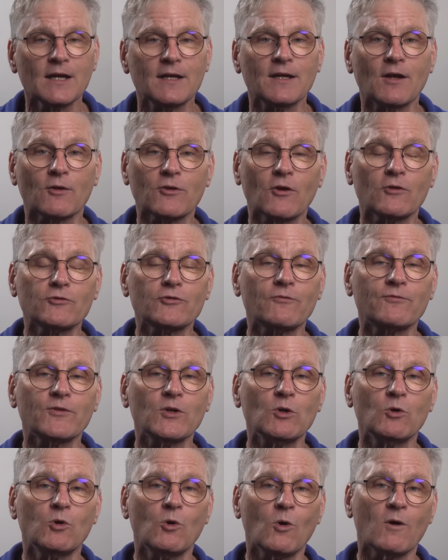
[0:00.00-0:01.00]
Now, those of
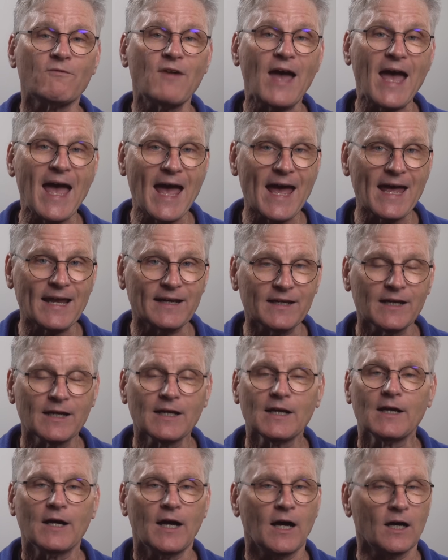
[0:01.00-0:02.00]
you who have had
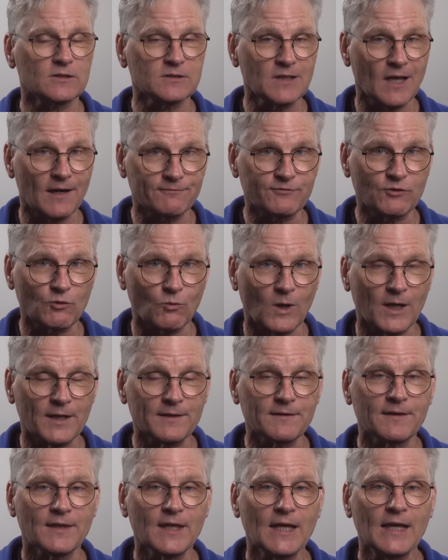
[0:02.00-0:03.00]
a loved
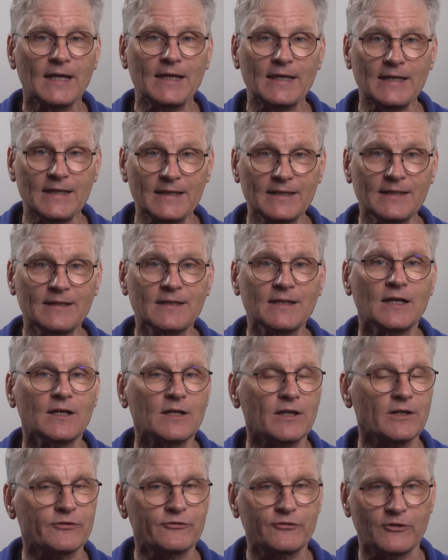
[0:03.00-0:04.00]
one in
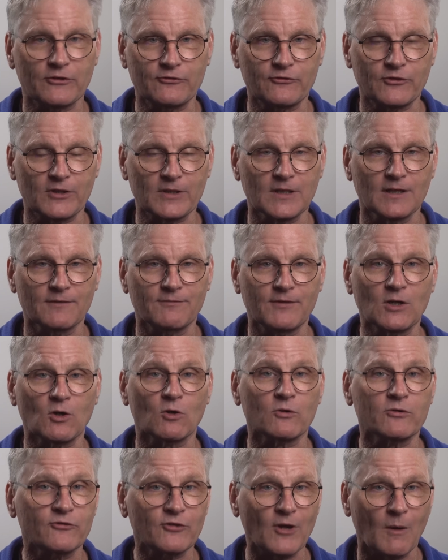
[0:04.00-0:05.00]
assisted living
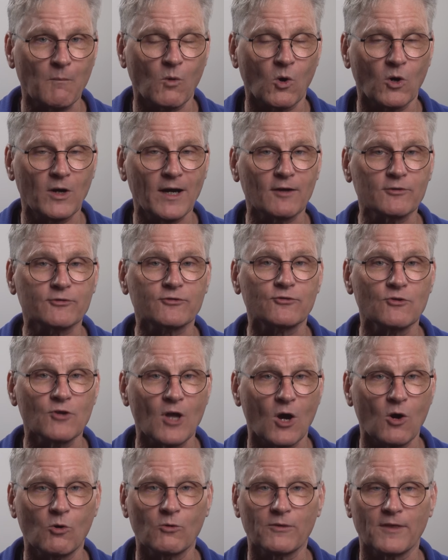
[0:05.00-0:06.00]
or somewhere else
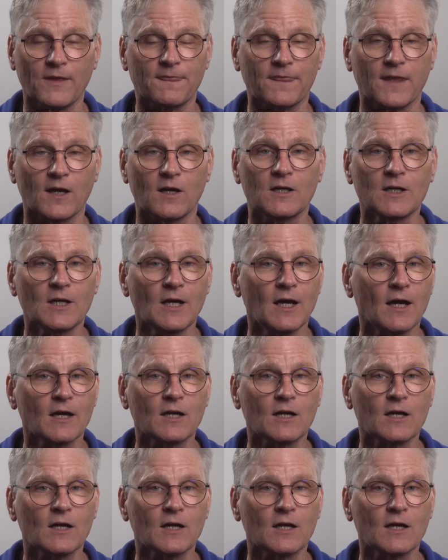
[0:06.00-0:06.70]
know that the